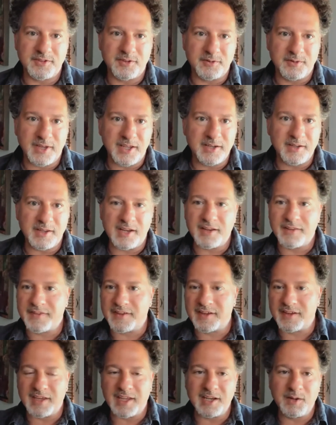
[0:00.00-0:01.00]
So
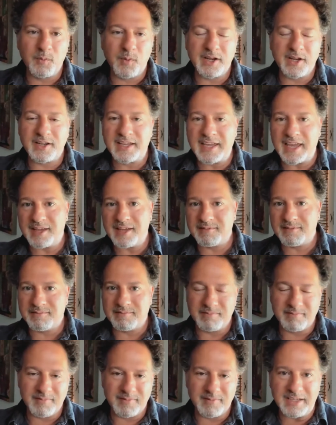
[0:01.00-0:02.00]
any way to get
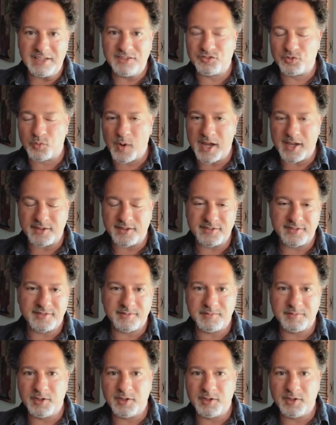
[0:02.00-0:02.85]
east-west,